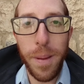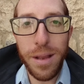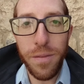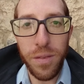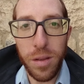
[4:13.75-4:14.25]

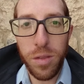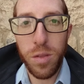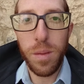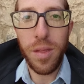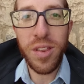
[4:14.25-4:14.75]

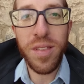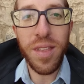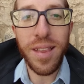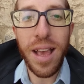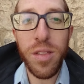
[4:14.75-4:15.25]
benefits. And this is
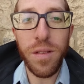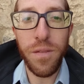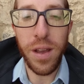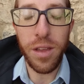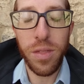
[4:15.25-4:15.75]
the test of
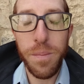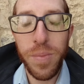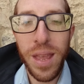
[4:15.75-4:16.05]
faith.